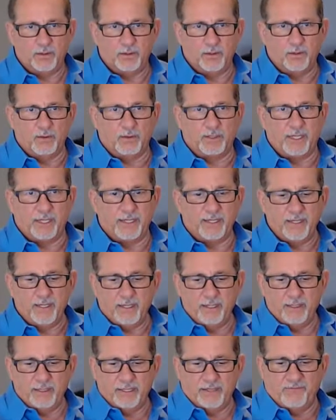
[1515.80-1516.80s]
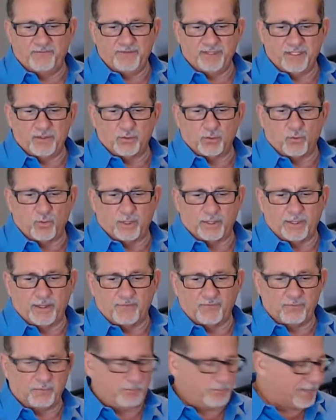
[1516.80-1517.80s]
Okay, if neither one of
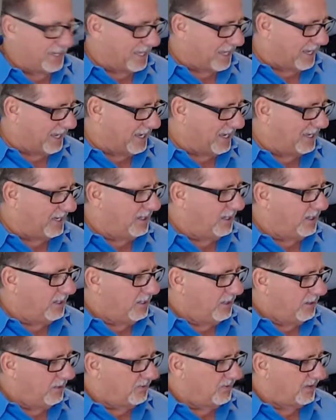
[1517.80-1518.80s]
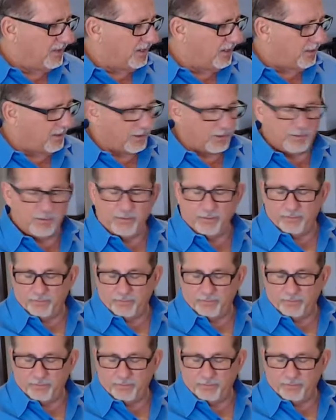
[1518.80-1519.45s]
them pay their